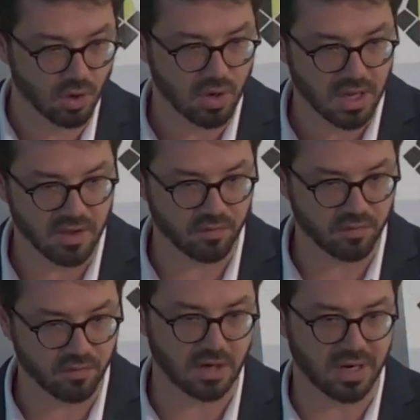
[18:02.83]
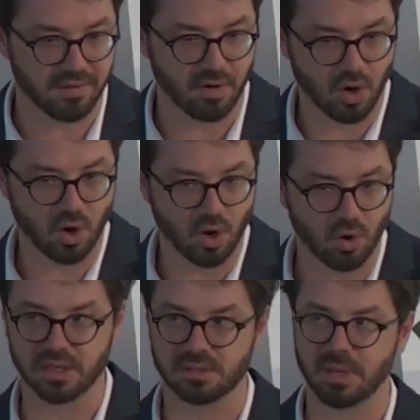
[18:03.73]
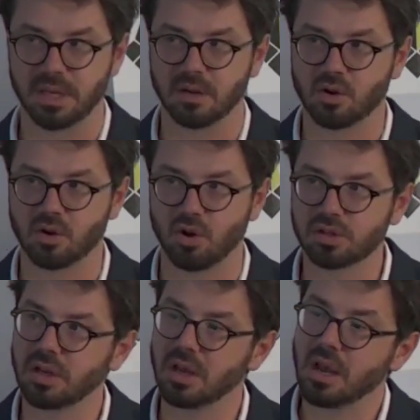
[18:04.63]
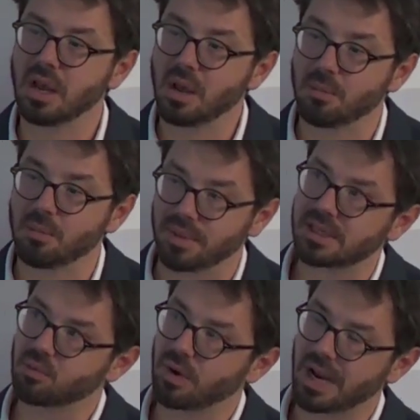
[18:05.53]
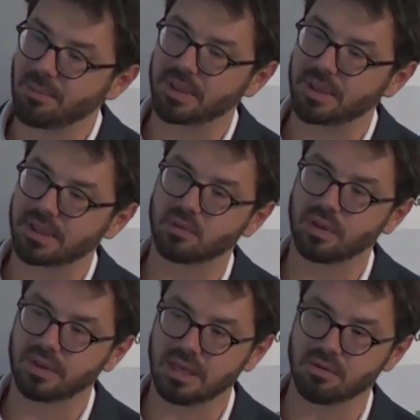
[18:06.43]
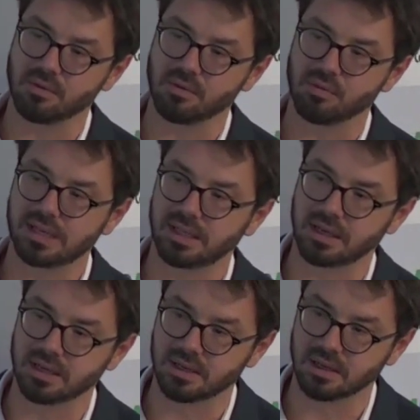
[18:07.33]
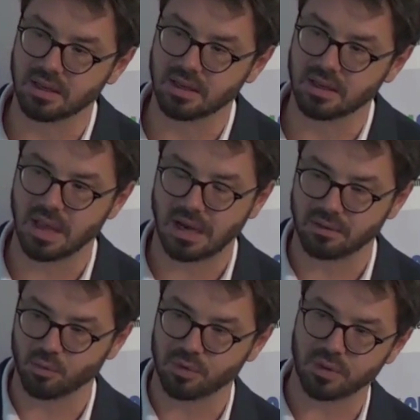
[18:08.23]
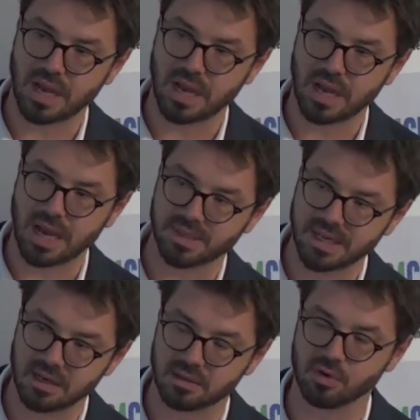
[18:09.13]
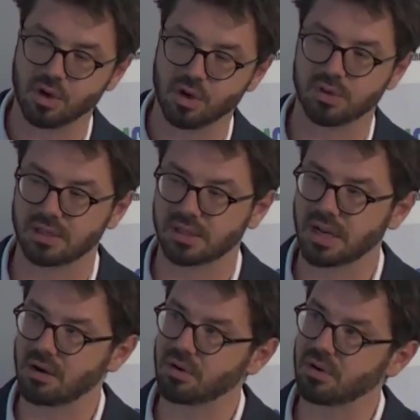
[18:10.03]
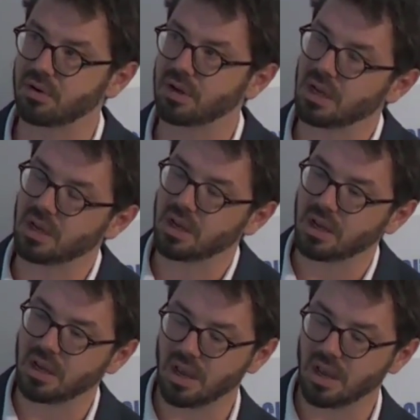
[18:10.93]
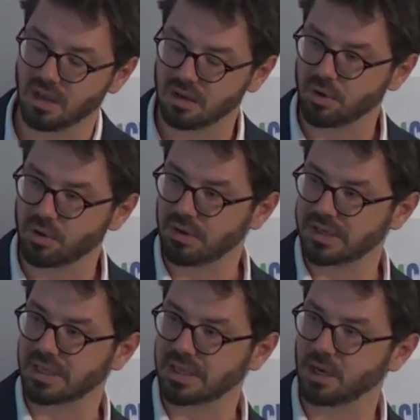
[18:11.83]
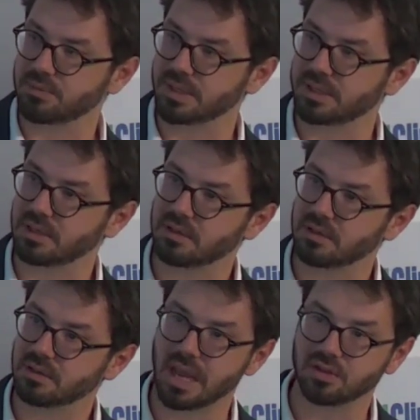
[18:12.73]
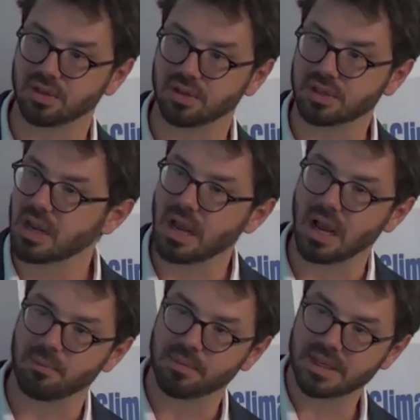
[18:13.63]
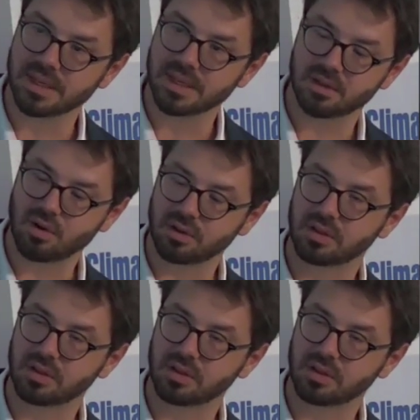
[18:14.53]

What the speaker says: if we actually have a lower CSP cost. But this is what happens when the realistic, when 100% renewable generation scenario, in both realistic and optimistic gauges. This is not,